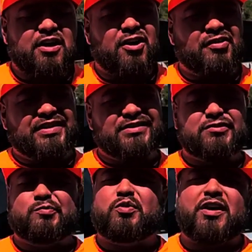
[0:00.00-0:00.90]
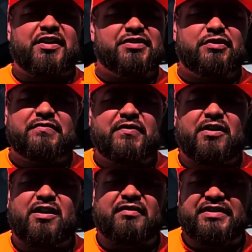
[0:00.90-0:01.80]
on these two products so
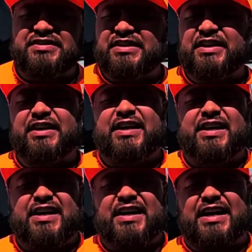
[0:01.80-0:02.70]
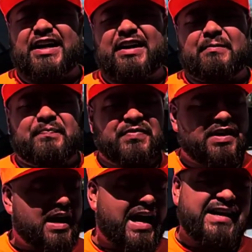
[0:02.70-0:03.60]
far, obviously.
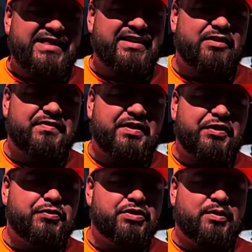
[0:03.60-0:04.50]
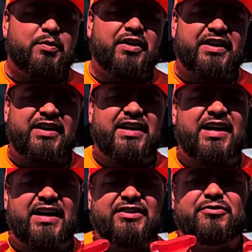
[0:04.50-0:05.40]
I think they're very new to the market. I